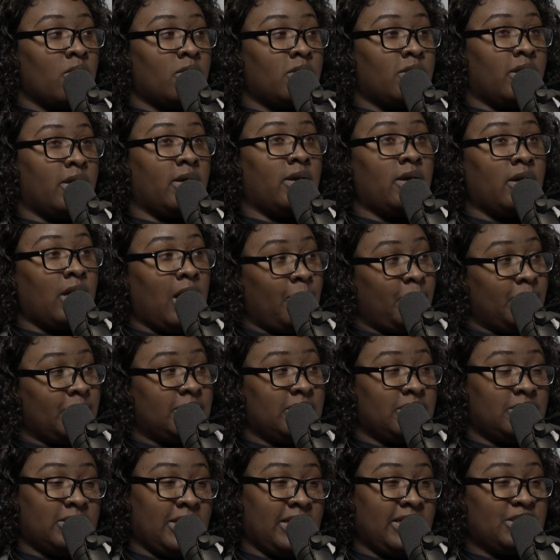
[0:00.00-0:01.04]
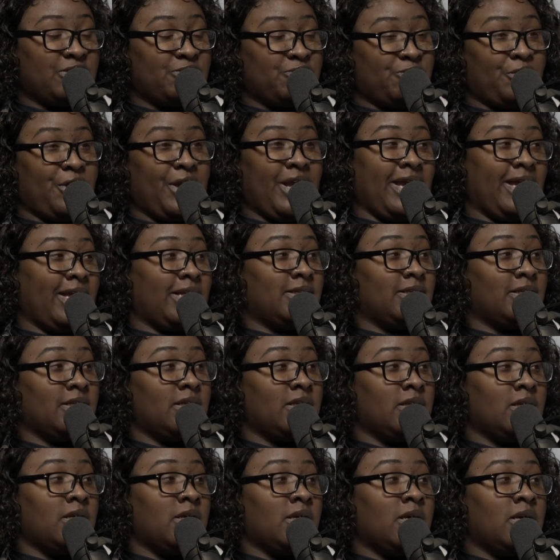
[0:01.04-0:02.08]
the opposite sex friend
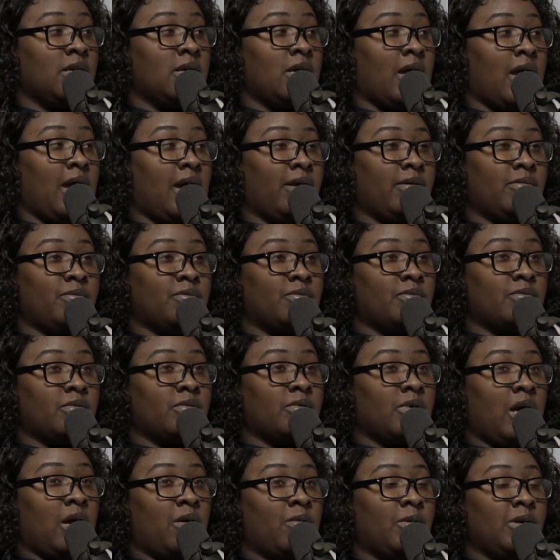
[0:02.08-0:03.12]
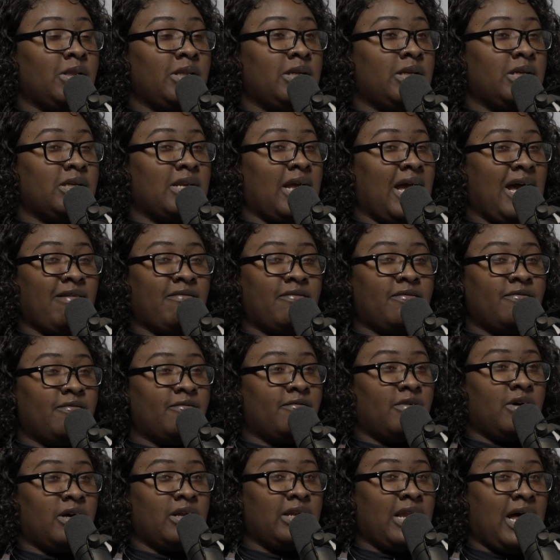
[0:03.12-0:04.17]
yeah i i really didn't have
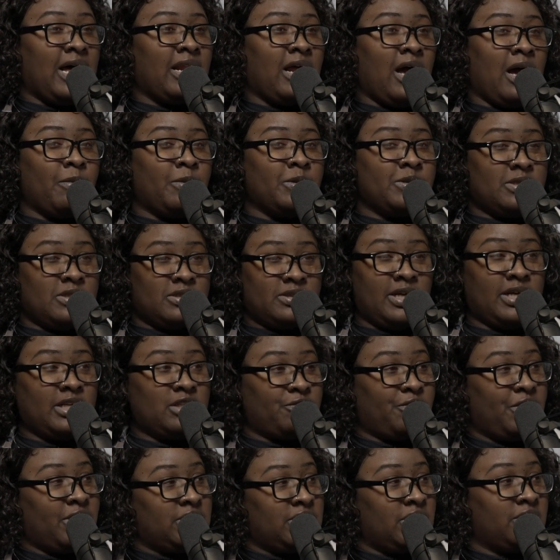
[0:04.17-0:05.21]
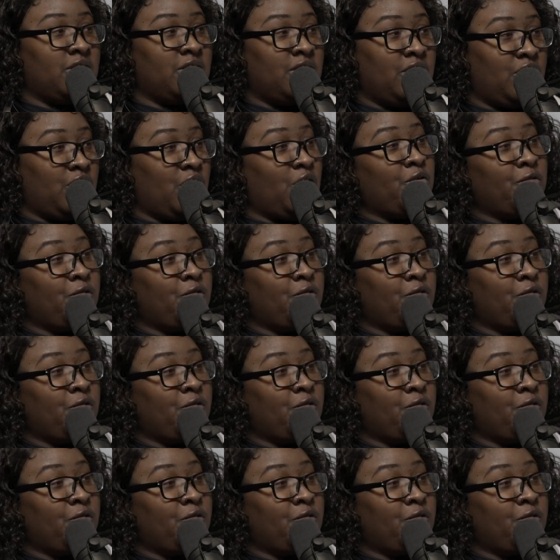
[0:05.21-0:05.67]
a lot of opposite sex friends other than your